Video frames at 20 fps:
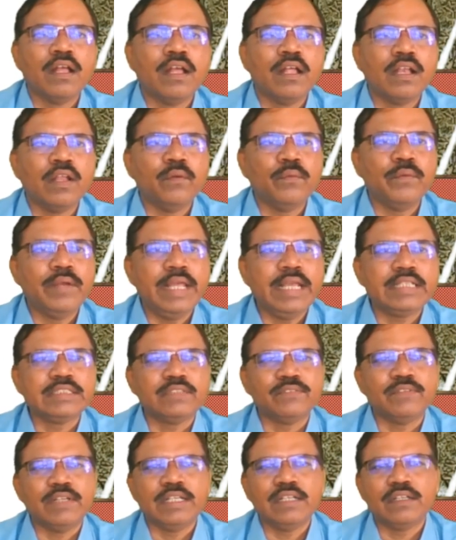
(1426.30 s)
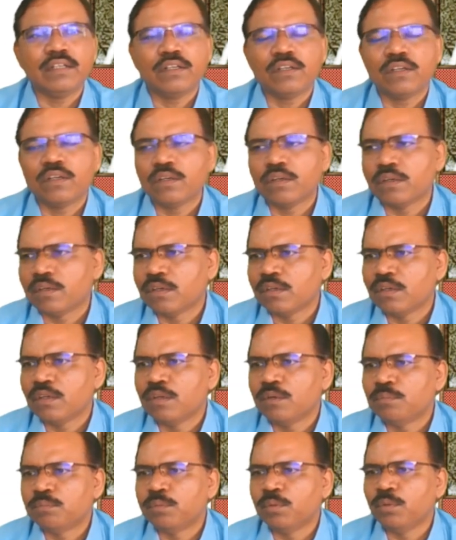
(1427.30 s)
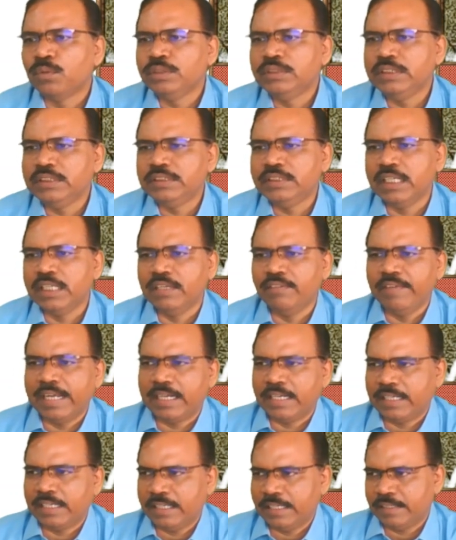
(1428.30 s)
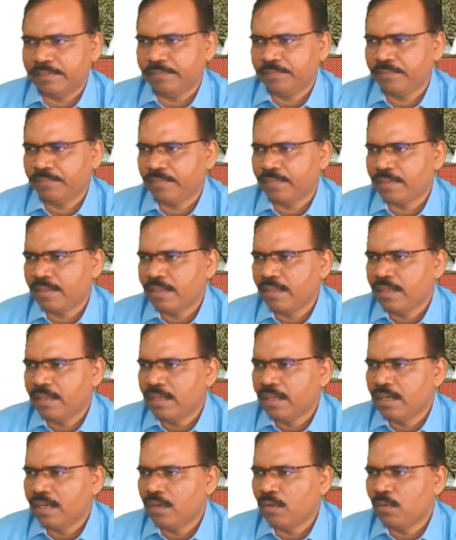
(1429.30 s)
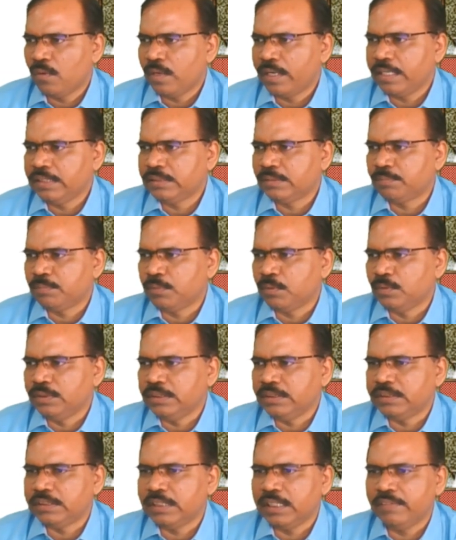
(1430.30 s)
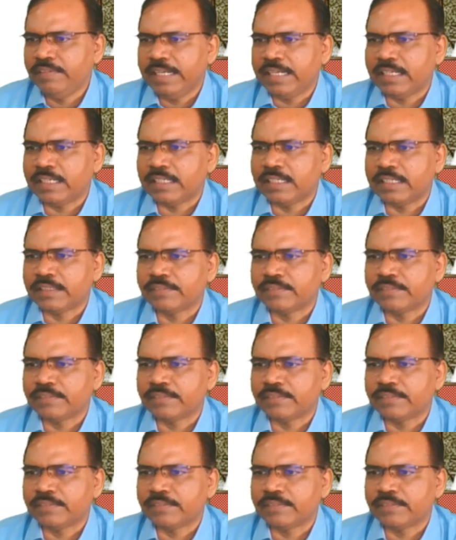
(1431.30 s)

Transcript: Now next one, position vector. Now what is position vector?